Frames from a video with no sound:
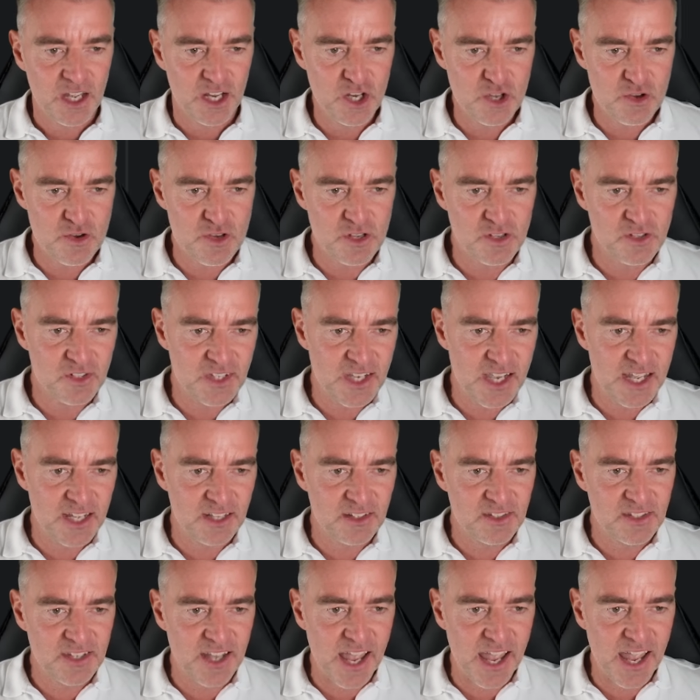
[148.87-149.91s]
And you can see
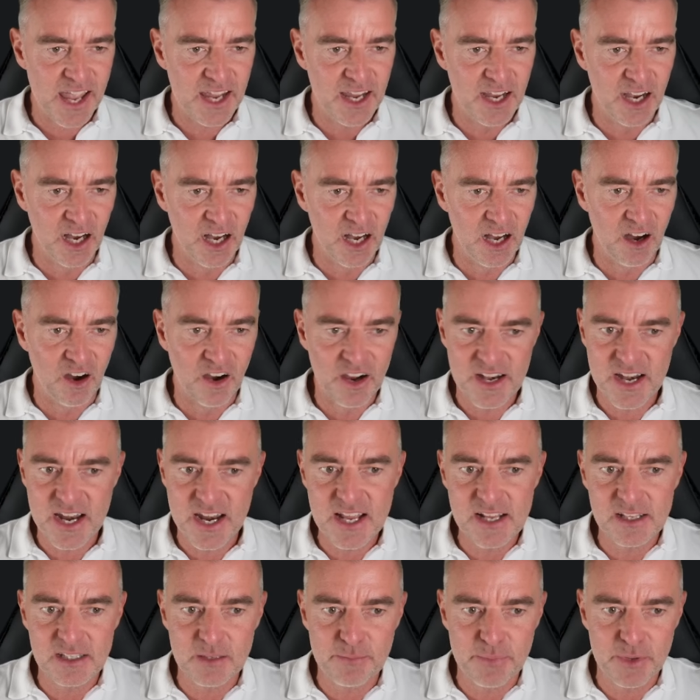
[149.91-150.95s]
it saying, I
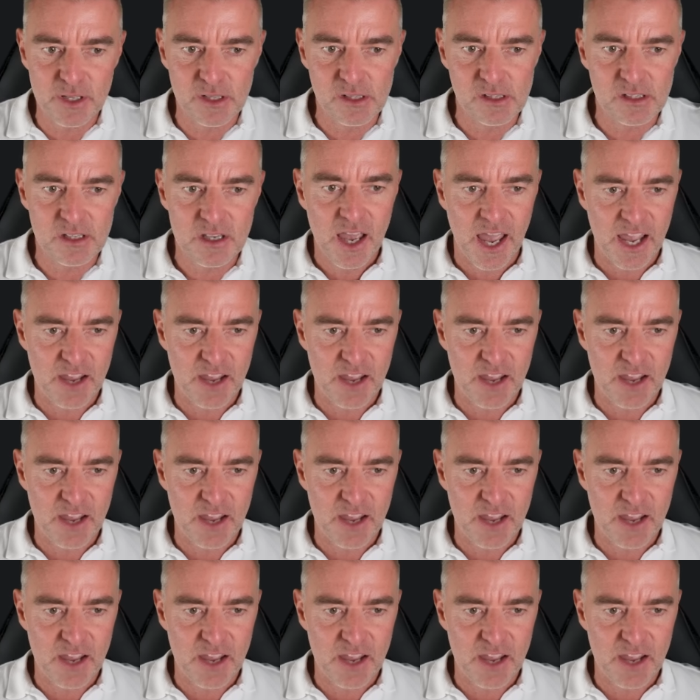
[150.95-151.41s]
need to build